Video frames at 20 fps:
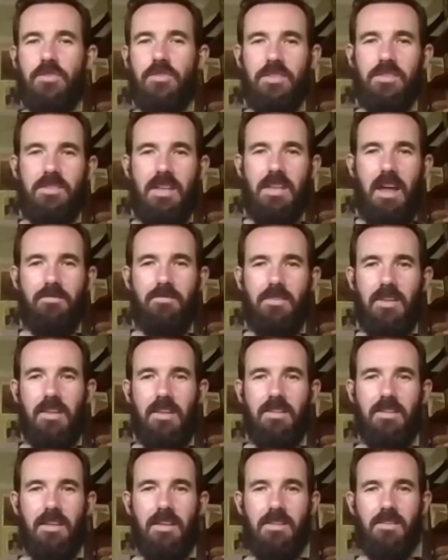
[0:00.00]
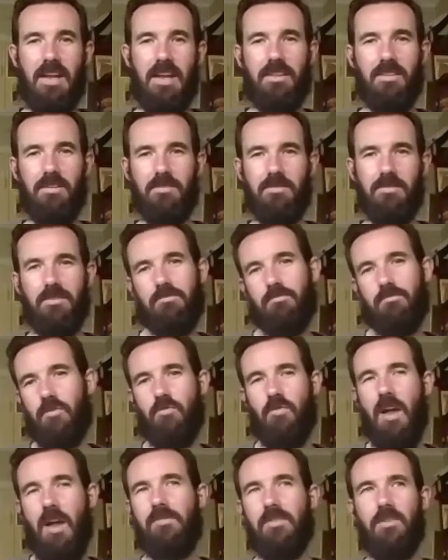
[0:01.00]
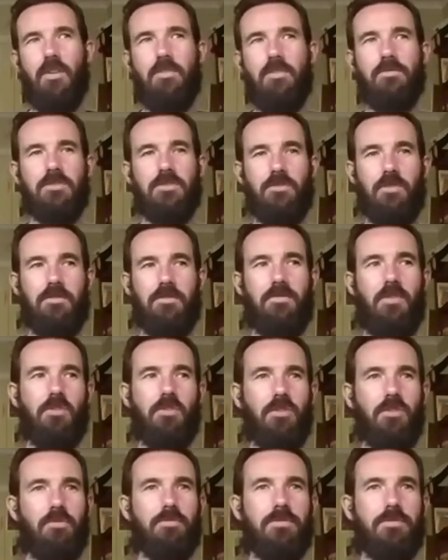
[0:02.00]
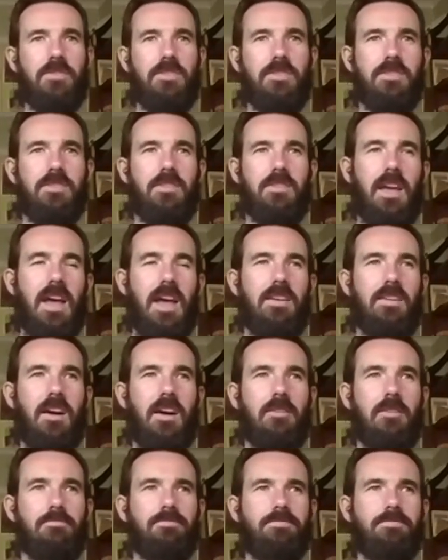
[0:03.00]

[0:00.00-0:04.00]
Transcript: just have the, like the, the the graphic novel sort of volumes, and um,